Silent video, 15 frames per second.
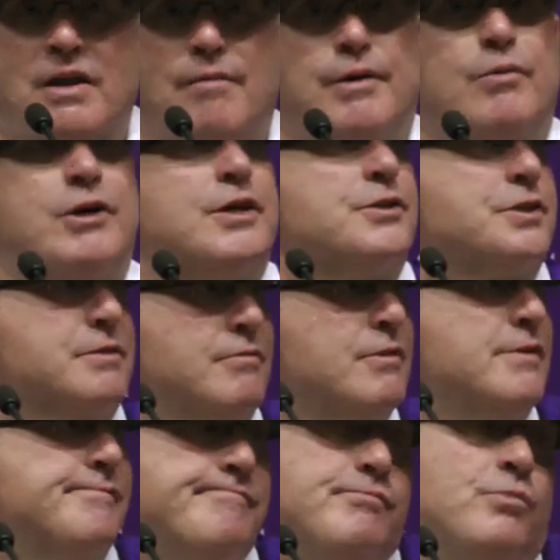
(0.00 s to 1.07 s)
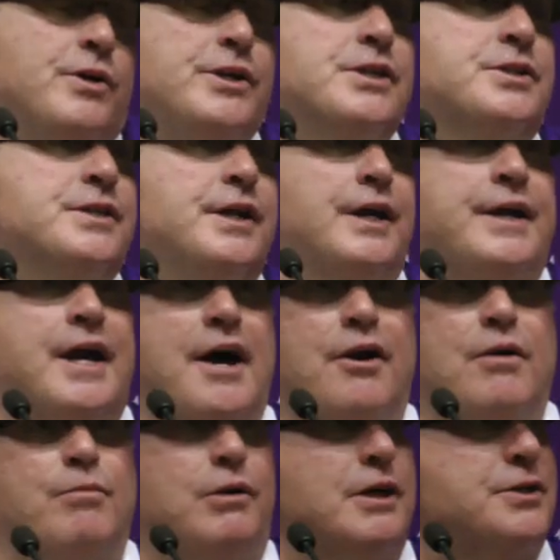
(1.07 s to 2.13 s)
I mean, we just need to
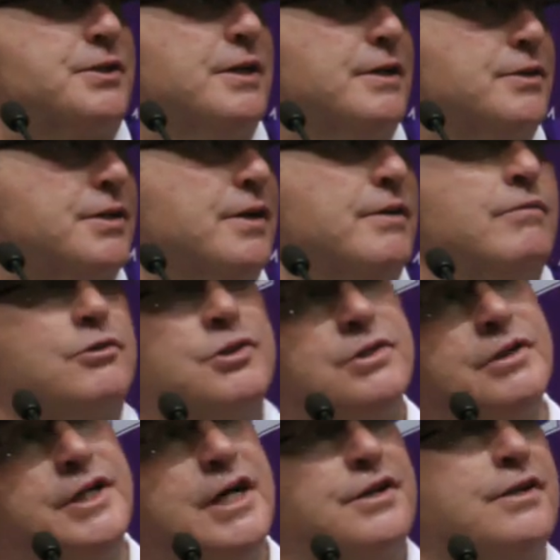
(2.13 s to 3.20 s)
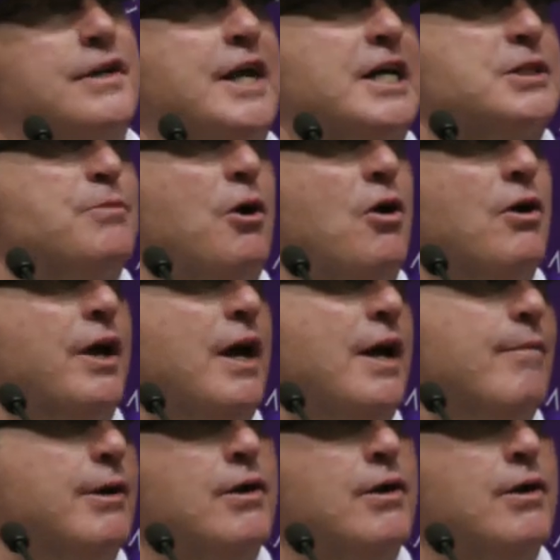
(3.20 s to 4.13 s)
count our blessings and get to the next ball game